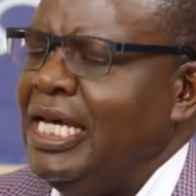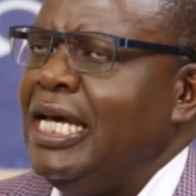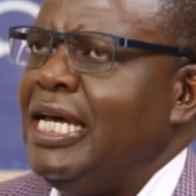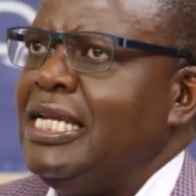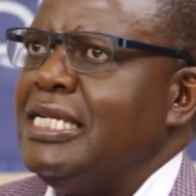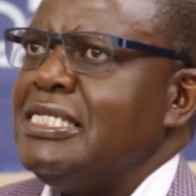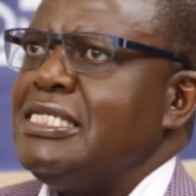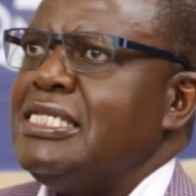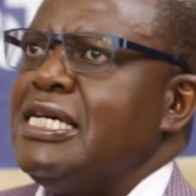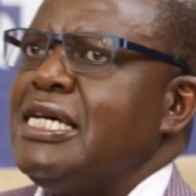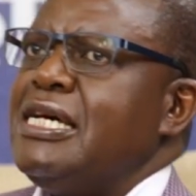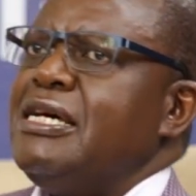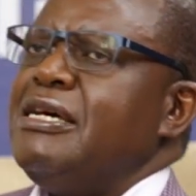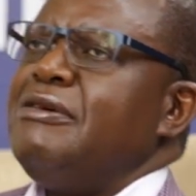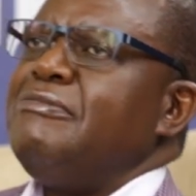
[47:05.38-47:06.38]
And
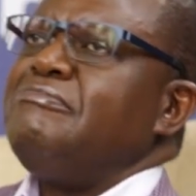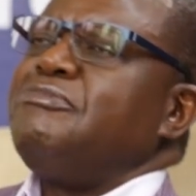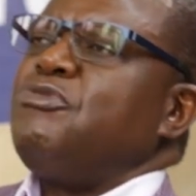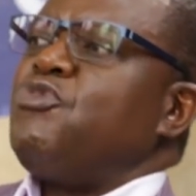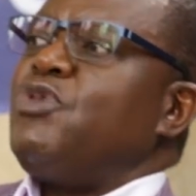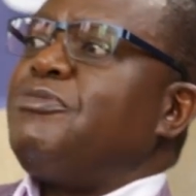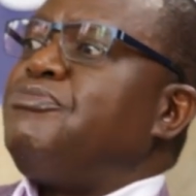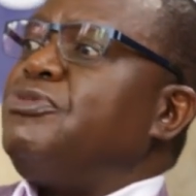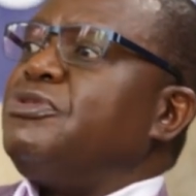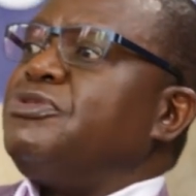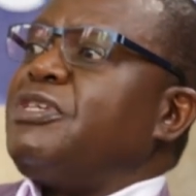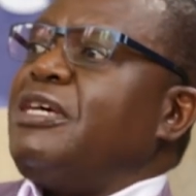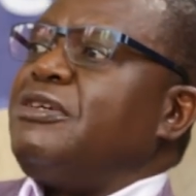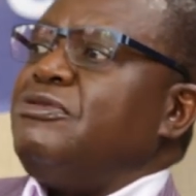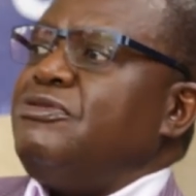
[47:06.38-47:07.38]
um, what
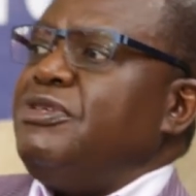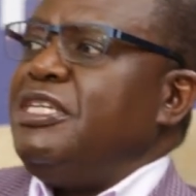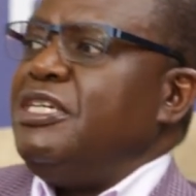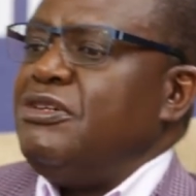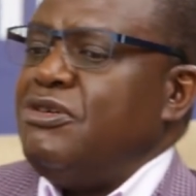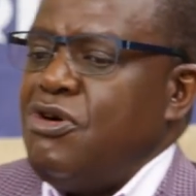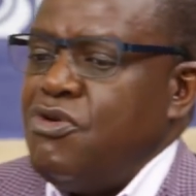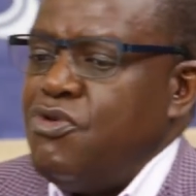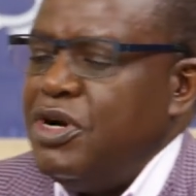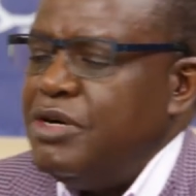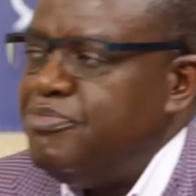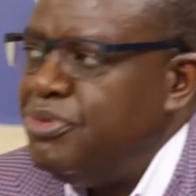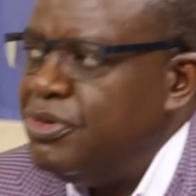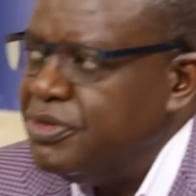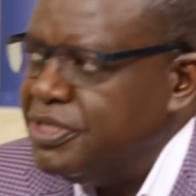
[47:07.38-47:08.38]
books are you reading, or
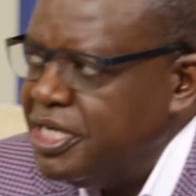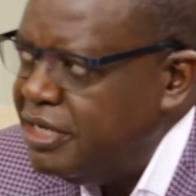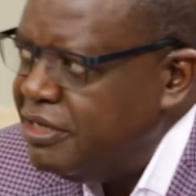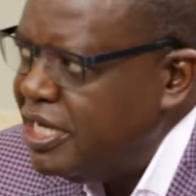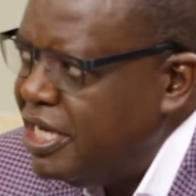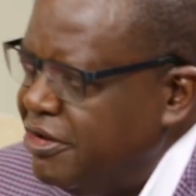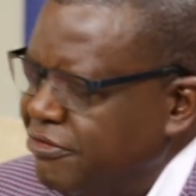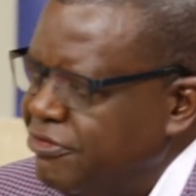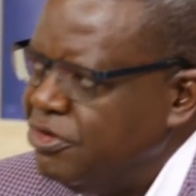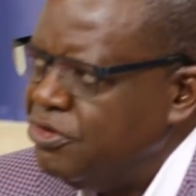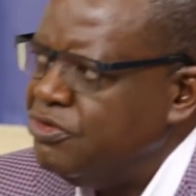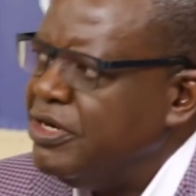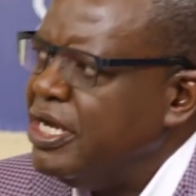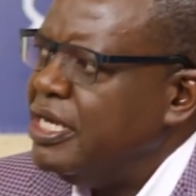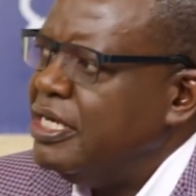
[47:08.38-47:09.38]
what books have you
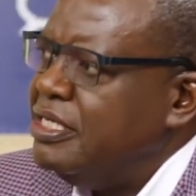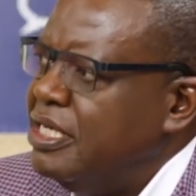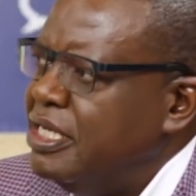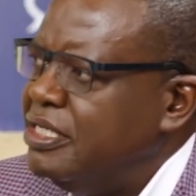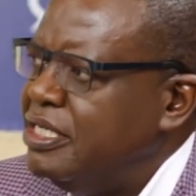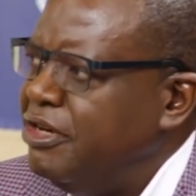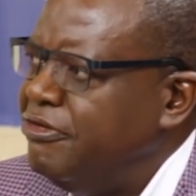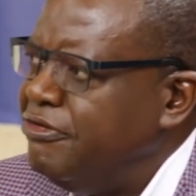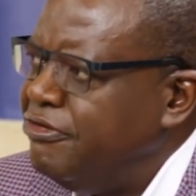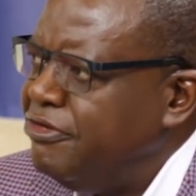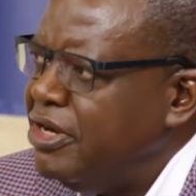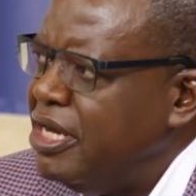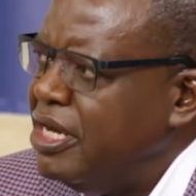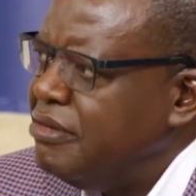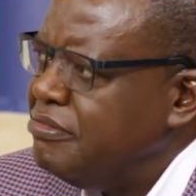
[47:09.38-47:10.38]
read that
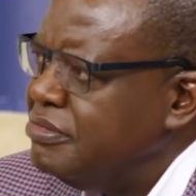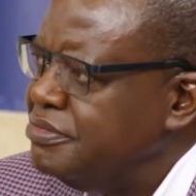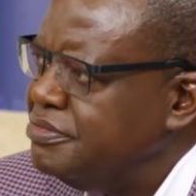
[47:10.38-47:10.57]
have um,